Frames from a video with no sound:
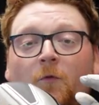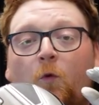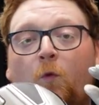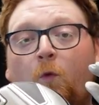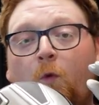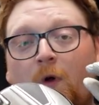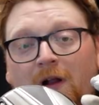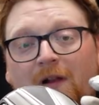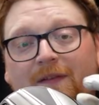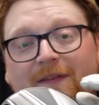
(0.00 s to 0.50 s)

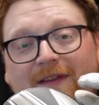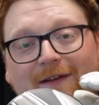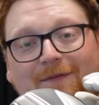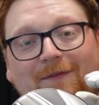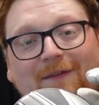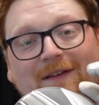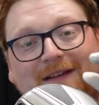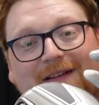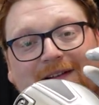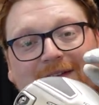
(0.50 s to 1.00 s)
will
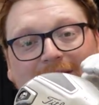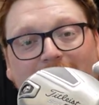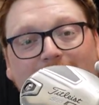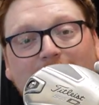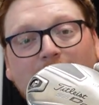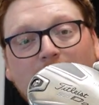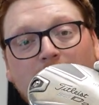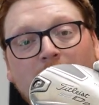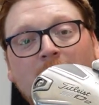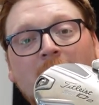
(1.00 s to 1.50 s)
definitely
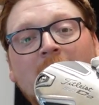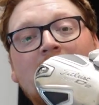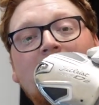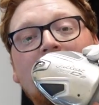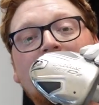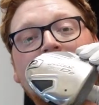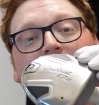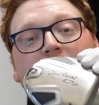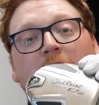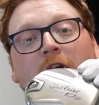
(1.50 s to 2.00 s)
deliver
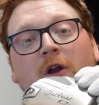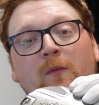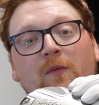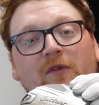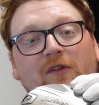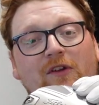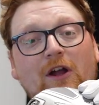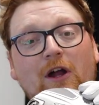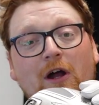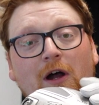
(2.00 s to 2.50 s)
in
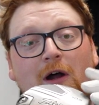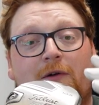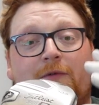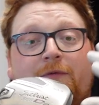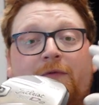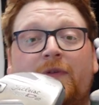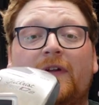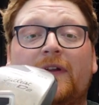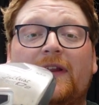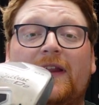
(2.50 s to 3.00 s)
terms
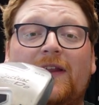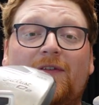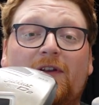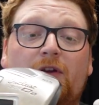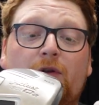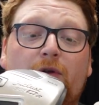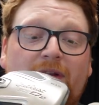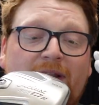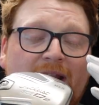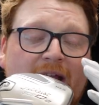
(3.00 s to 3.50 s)
of
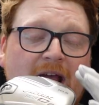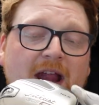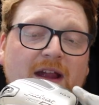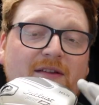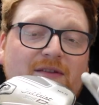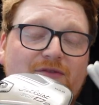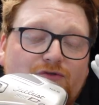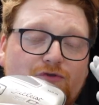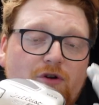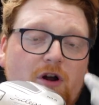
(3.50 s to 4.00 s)
giving you a
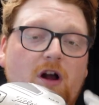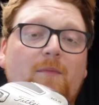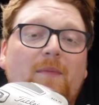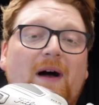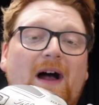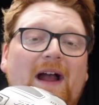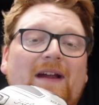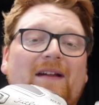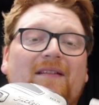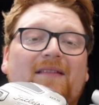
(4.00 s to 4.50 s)
nice draw
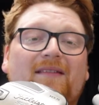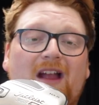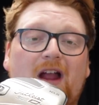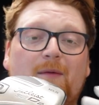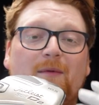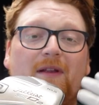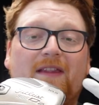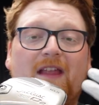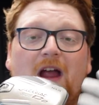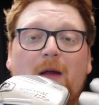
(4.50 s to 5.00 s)
bias
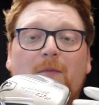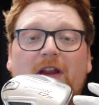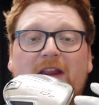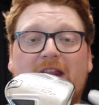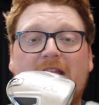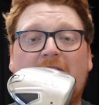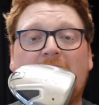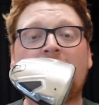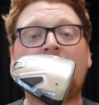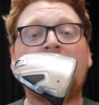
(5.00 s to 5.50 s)
time and time
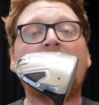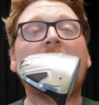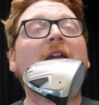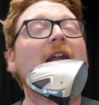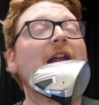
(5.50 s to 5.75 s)
again.